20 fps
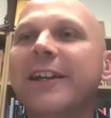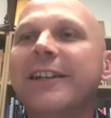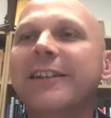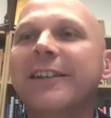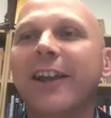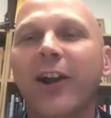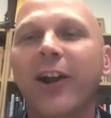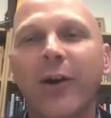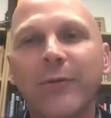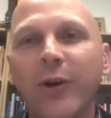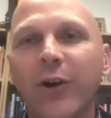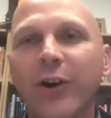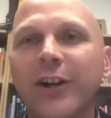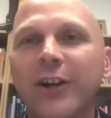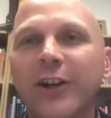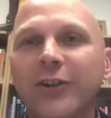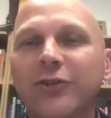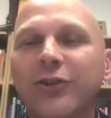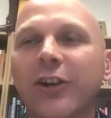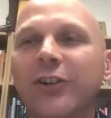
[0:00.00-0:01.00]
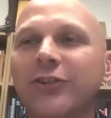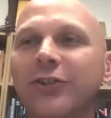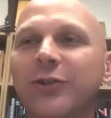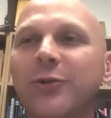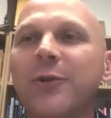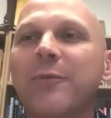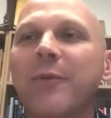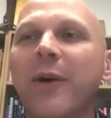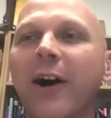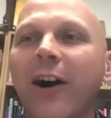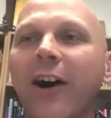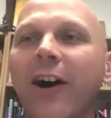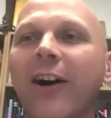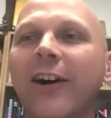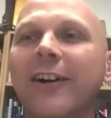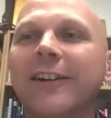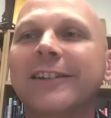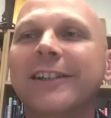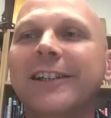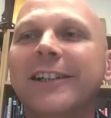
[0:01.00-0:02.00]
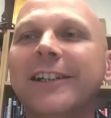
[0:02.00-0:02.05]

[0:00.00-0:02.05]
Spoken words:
then I'm not going to trust you with my heart."